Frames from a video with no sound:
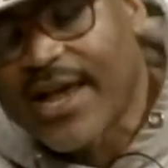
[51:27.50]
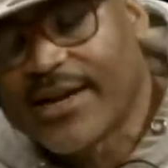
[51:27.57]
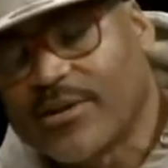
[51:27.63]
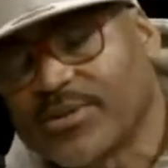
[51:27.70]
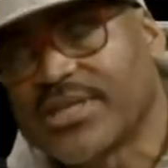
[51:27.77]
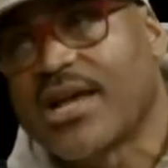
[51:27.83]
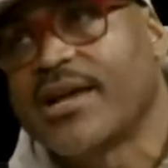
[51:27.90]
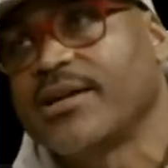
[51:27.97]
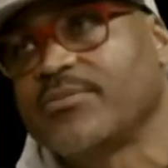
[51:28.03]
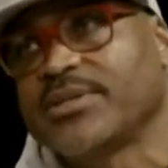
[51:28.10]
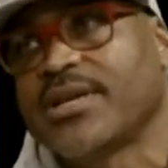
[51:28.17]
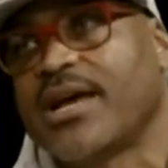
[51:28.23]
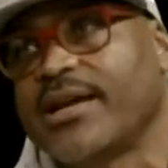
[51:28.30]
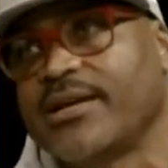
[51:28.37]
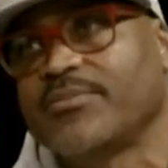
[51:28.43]
up.
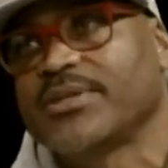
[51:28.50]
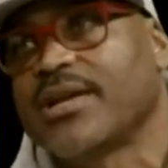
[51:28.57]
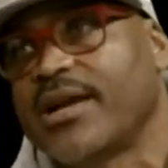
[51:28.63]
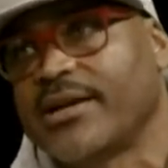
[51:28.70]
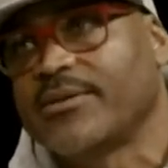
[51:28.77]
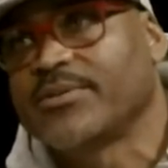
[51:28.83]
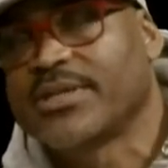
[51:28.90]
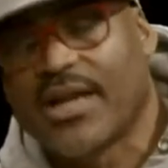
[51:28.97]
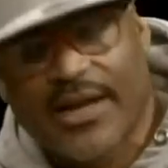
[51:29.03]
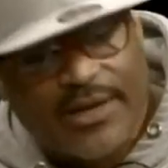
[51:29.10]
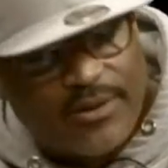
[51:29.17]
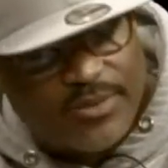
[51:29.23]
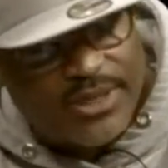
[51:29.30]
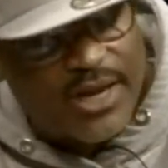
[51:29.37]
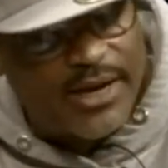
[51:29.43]

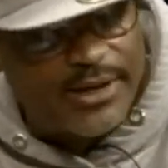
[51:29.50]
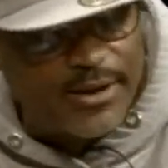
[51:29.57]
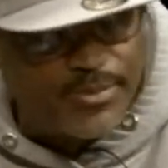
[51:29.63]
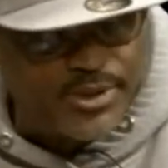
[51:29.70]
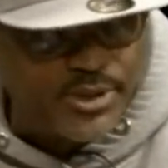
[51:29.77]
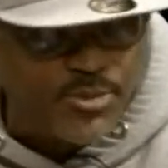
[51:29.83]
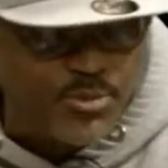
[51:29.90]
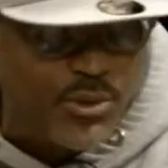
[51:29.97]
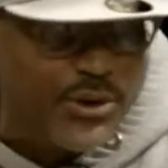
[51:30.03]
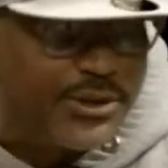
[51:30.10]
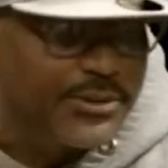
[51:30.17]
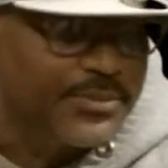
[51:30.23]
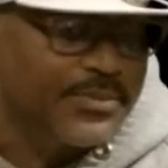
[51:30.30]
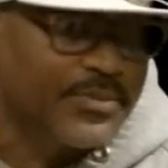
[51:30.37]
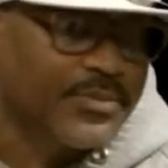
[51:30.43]
It's
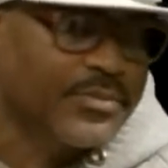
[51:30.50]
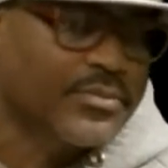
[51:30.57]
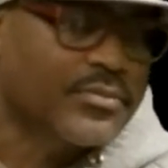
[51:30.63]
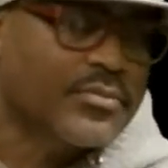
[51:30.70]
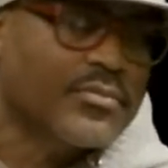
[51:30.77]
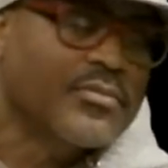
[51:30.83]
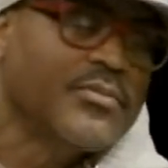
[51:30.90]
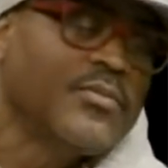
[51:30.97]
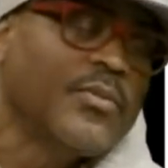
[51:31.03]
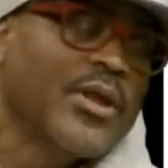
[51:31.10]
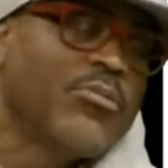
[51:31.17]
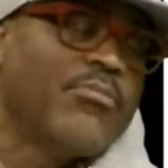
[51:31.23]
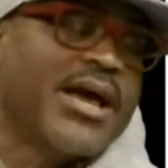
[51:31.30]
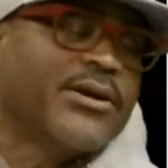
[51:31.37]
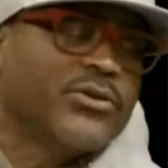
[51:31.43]
important.
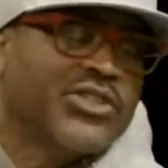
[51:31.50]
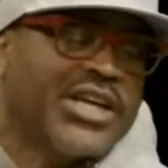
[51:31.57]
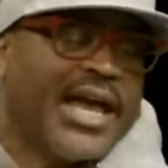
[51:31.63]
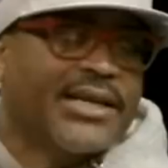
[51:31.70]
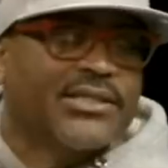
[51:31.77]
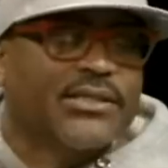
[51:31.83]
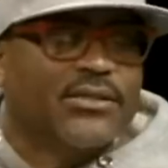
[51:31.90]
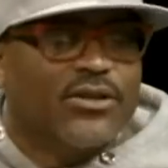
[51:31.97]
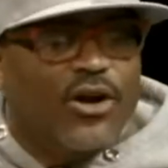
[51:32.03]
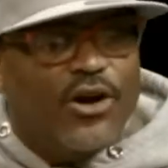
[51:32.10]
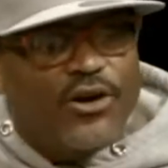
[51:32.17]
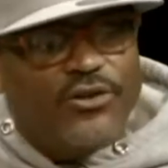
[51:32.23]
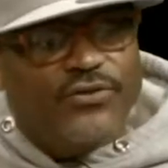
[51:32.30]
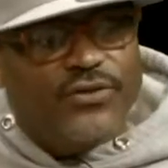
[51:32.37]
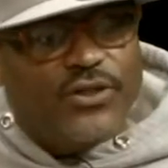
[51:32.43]
Michael Jackson,
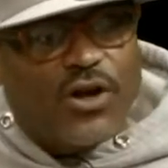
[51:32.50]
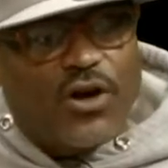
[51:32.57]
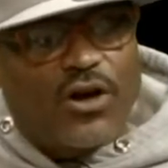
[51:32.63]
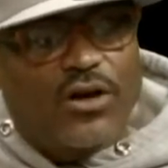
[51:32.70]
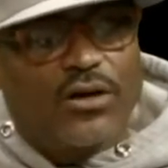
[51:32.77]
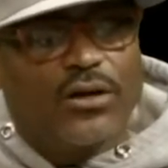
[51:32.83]
Earth Song.